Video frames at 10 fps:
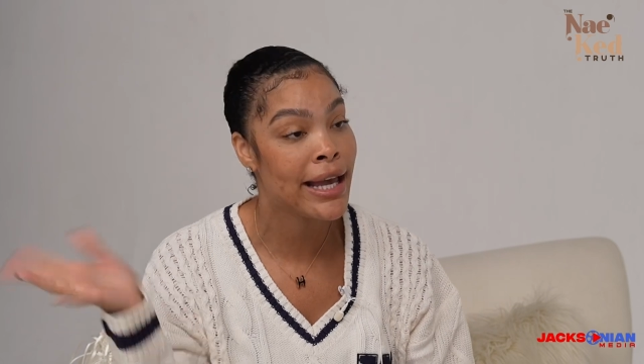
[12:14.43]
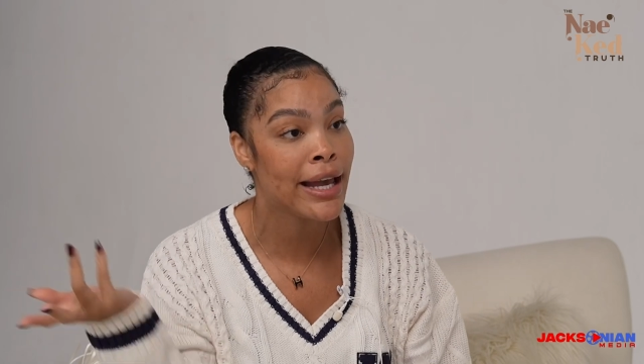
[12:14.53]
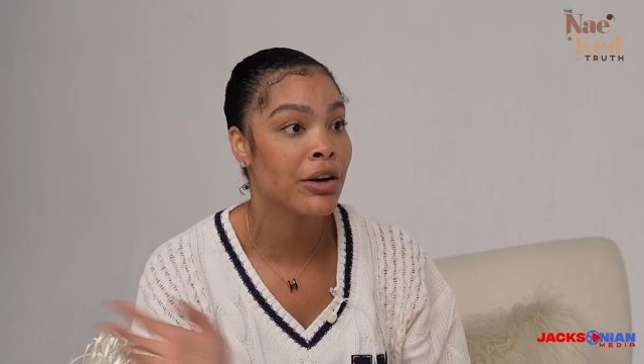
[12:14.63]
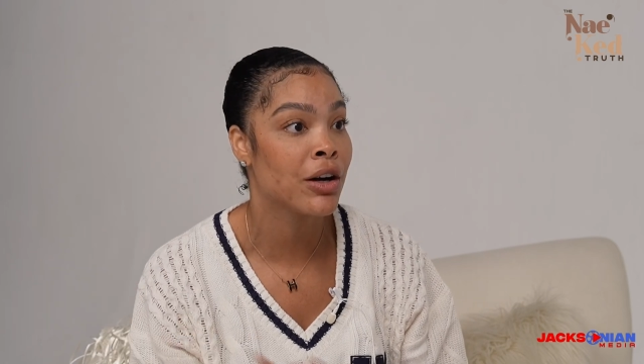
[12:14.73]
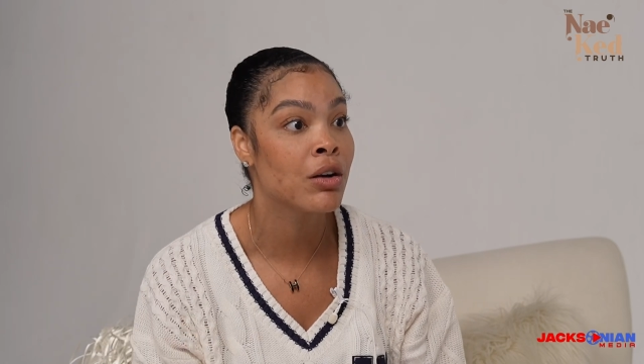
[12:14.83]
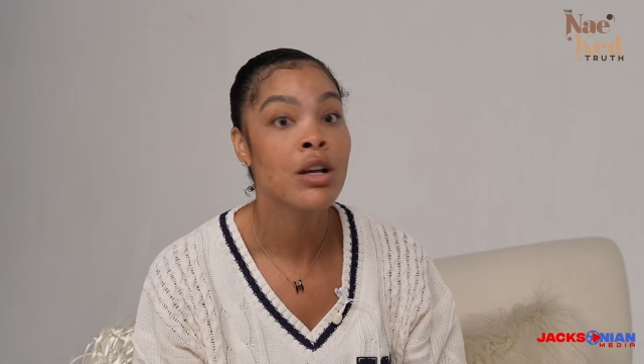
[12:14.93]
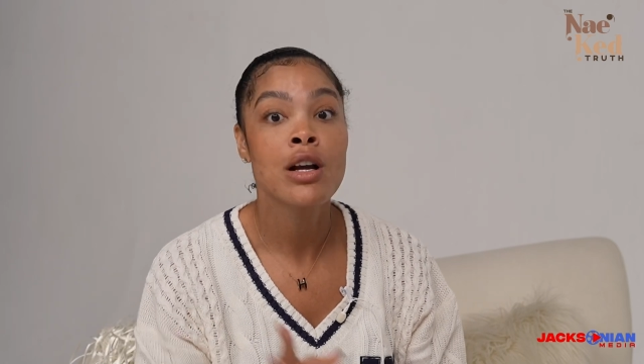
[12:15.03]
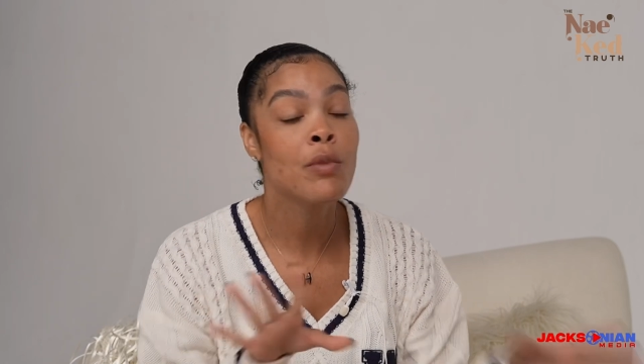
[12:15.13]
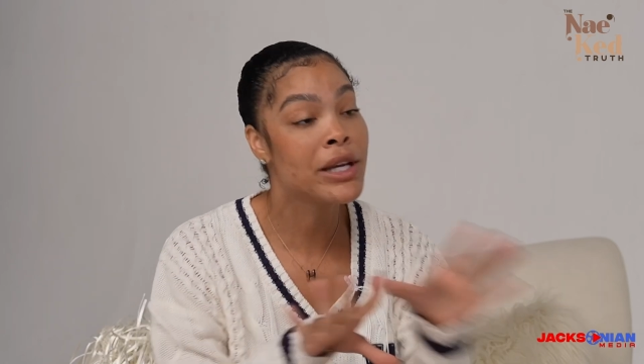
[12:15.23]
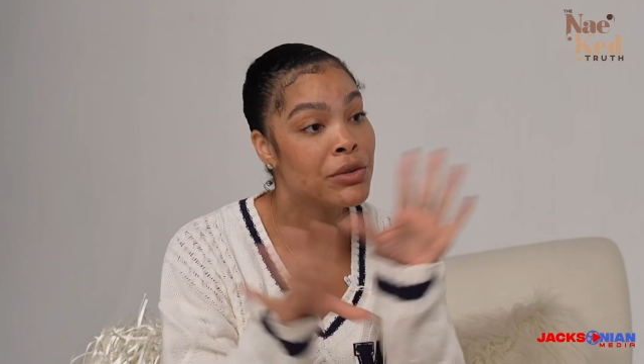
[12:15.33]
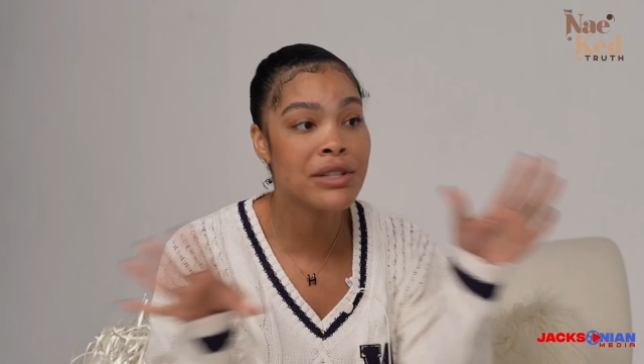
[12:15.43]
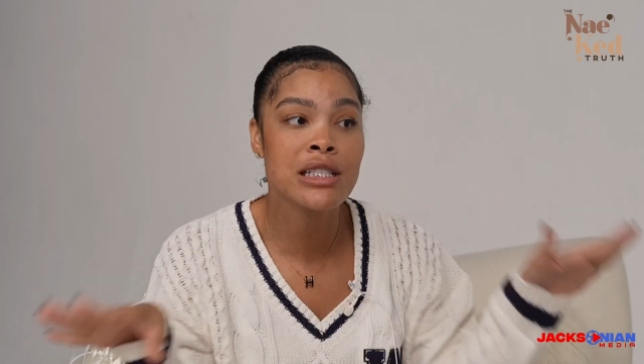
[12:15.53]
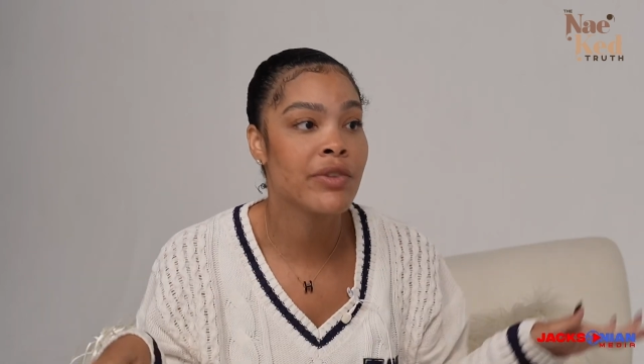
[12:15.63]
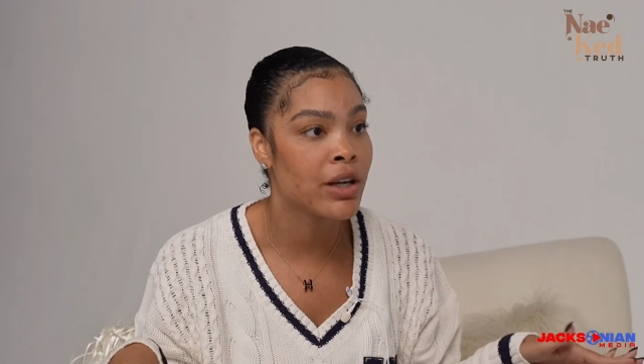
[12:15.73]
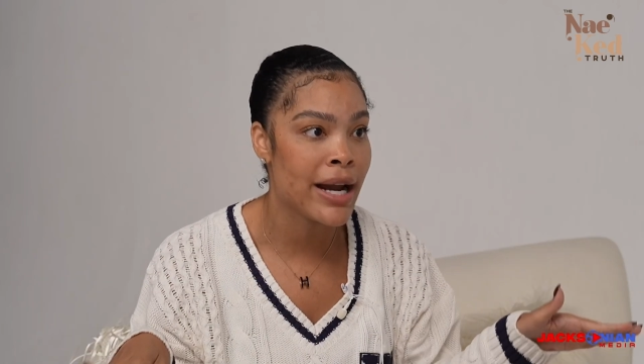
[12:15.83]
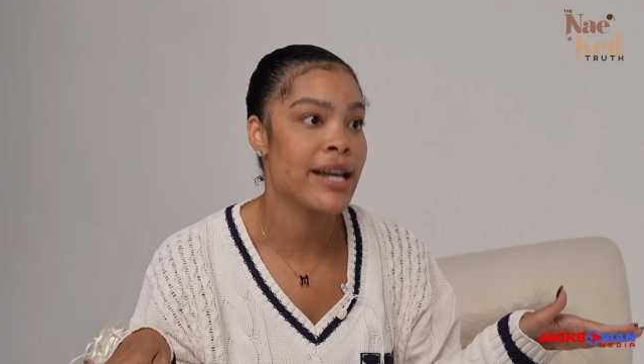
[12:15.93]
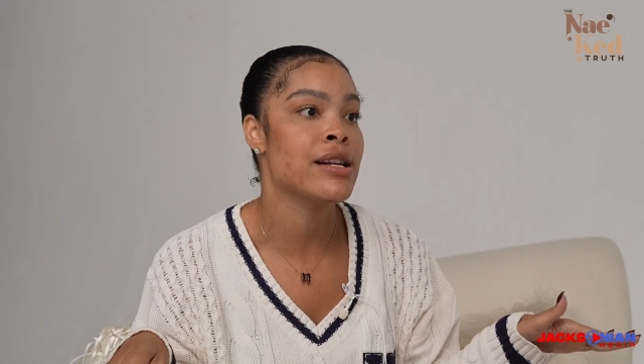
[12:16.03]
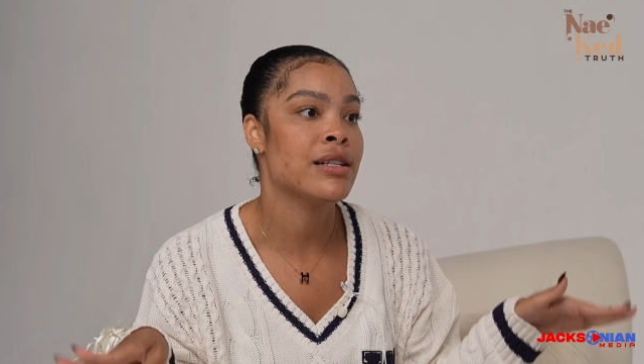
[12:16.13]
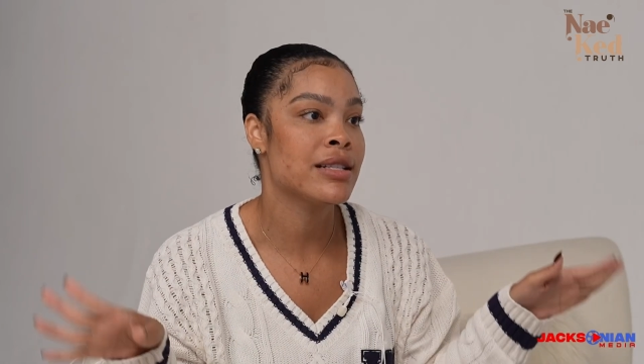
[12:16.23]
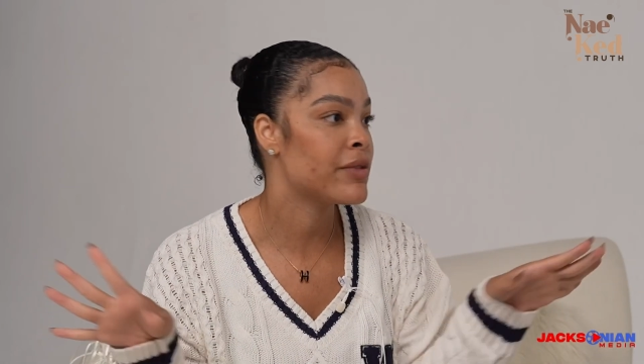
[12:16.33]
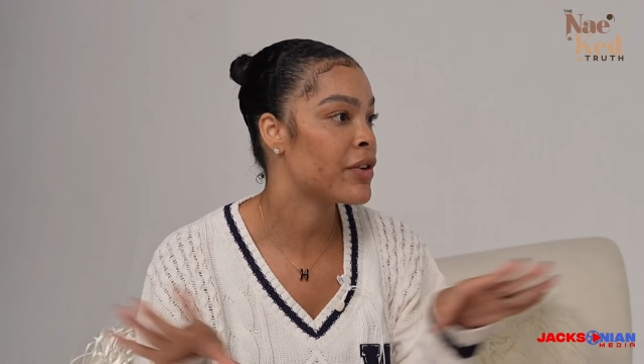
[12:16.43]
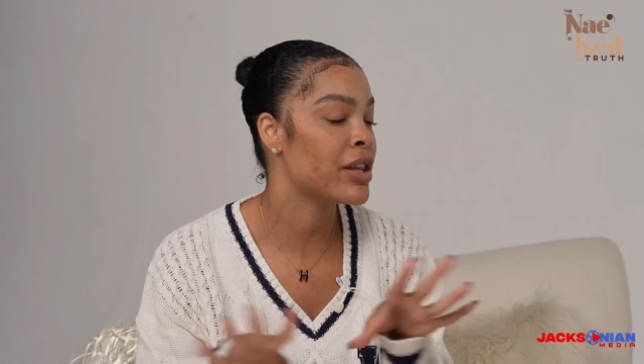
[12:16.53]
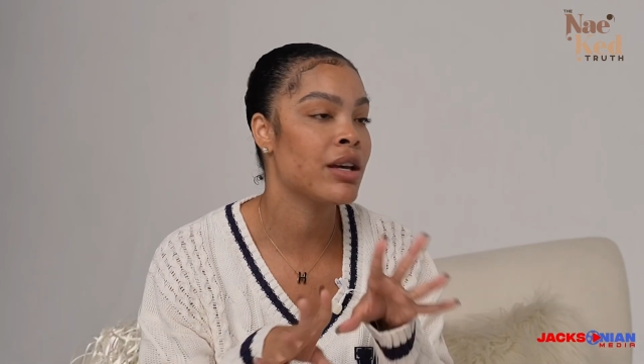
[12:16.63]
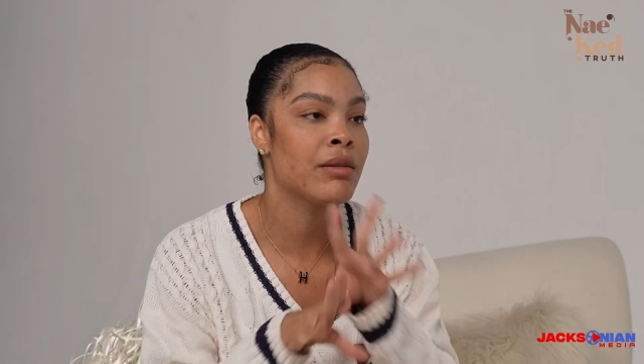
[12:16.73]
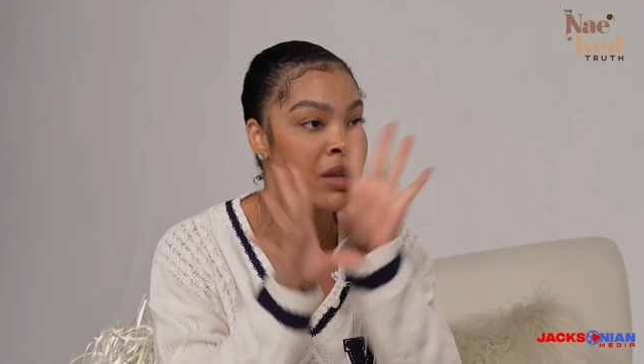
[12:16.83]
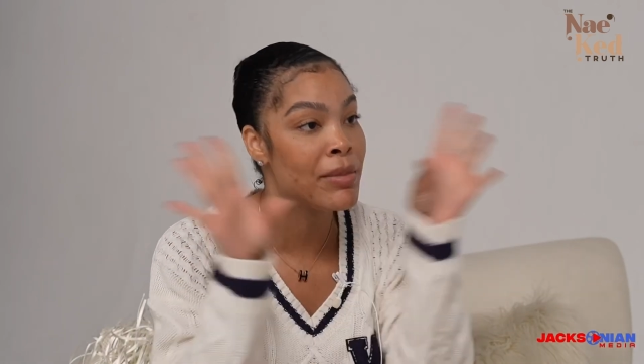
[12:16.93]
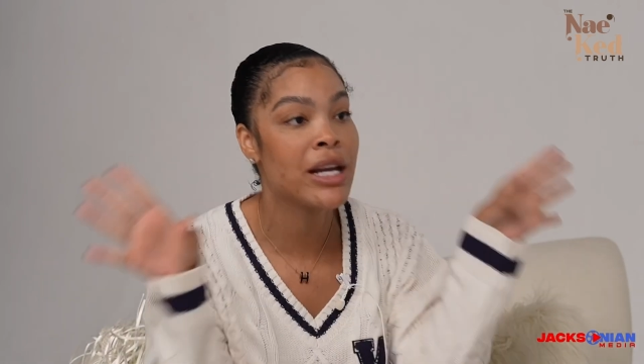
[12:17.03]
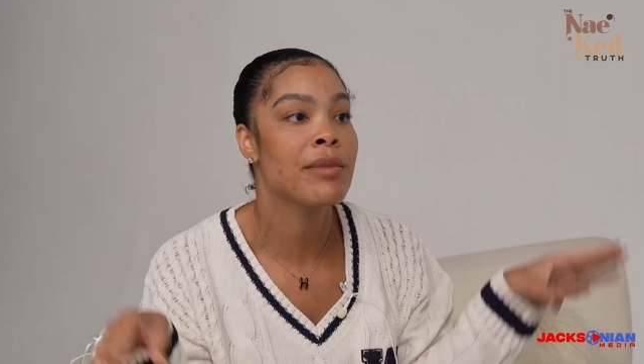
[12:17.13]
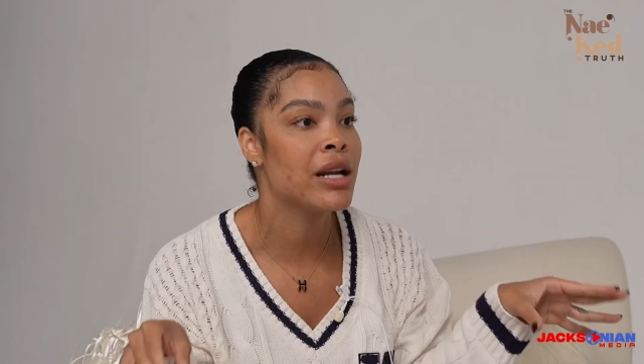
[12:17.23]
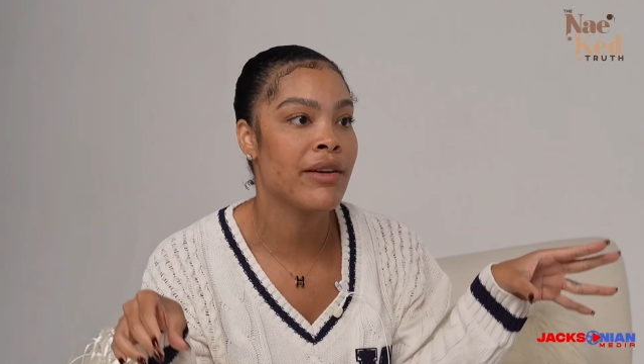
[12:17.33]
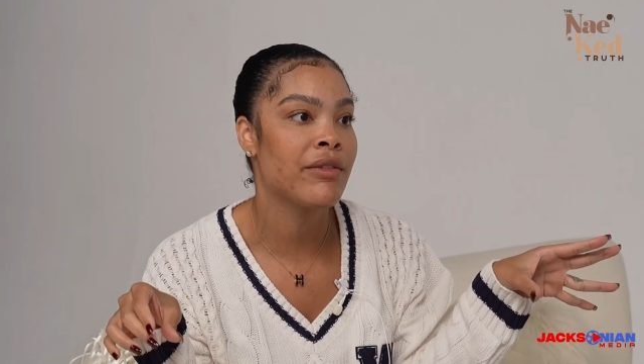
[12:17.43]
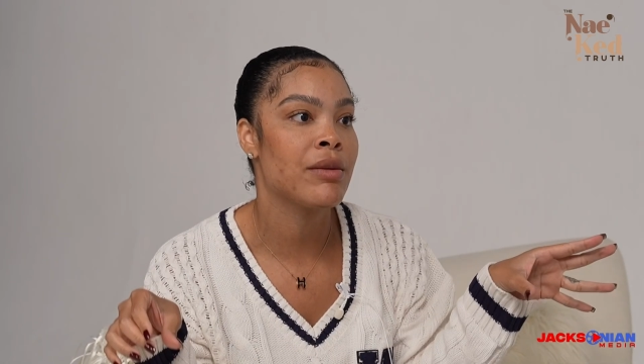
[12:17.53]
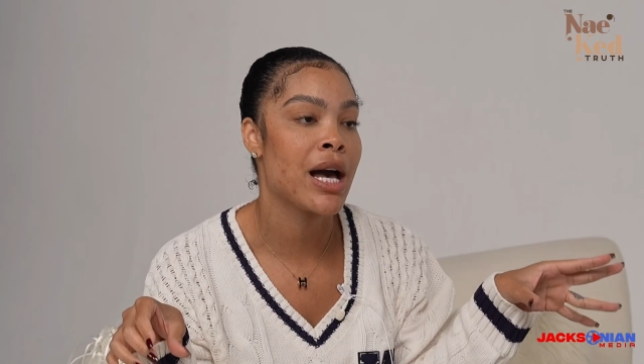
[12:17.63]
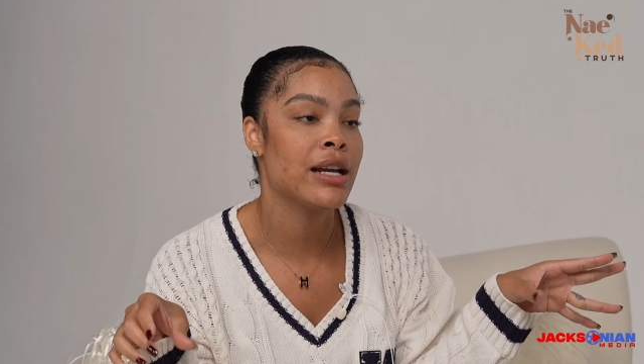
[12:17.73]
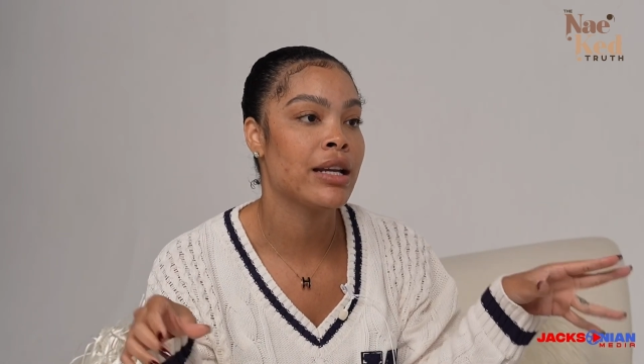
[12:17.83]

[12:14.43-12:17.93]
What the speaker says: girl, we doing this for the ratings. It's for the betterment of everybody.